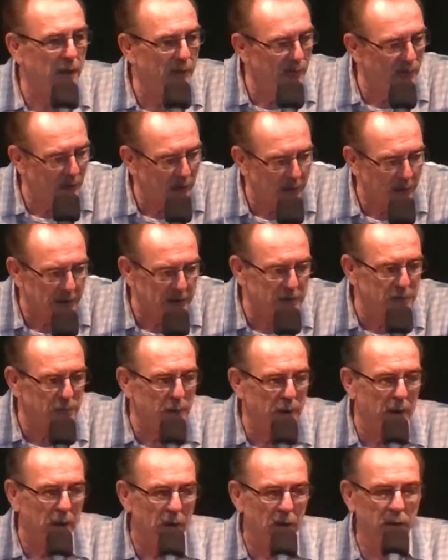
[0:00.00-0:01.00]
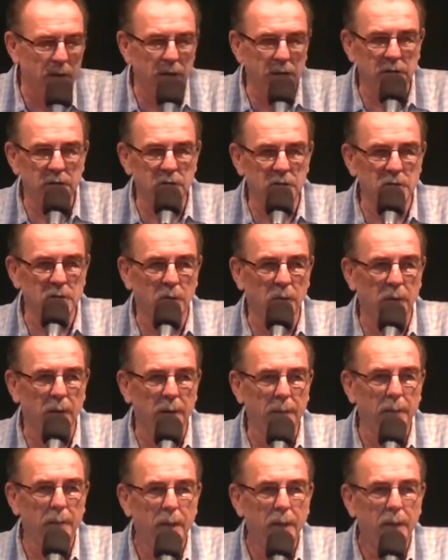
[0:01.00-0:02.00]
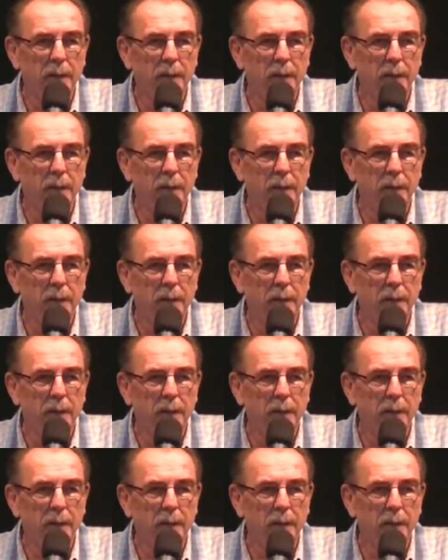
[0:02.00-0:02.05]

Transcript: If He lets me, I'll get to do it.